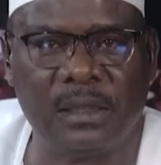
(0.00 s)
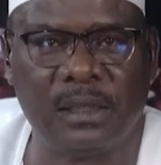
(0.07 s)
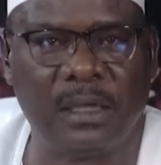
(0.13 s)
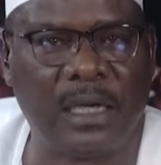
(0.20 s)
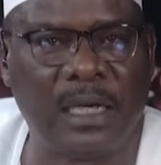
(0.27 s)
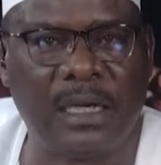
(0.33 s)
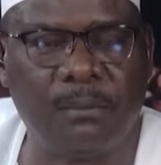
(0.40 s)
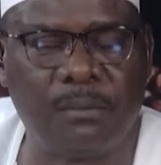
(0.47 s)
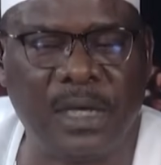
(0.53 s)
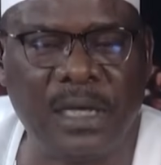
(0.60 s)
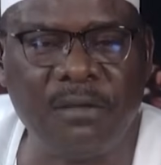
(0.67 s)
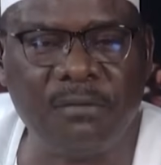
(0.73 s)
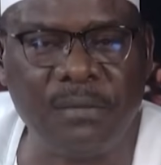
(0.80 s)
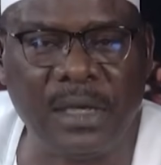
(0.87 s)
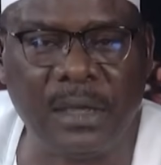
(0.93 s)
And believe
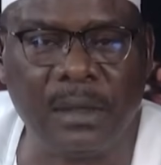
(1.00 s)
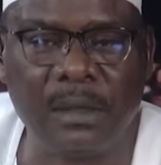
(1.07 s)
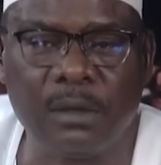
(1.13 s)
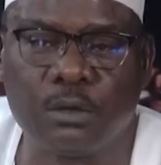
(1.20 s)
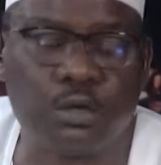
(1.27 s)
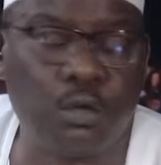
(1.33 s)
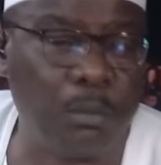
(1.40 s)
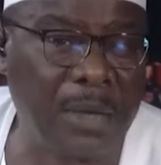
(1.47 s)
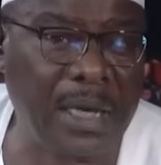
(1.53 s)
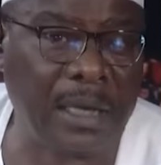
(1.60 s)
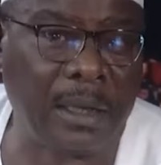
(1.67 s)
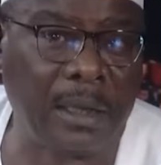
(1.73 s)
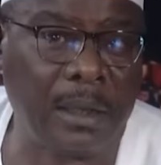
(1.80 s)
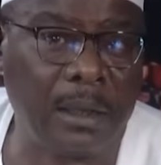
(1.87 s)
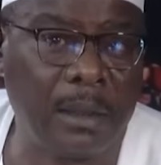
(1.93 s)
me, to me,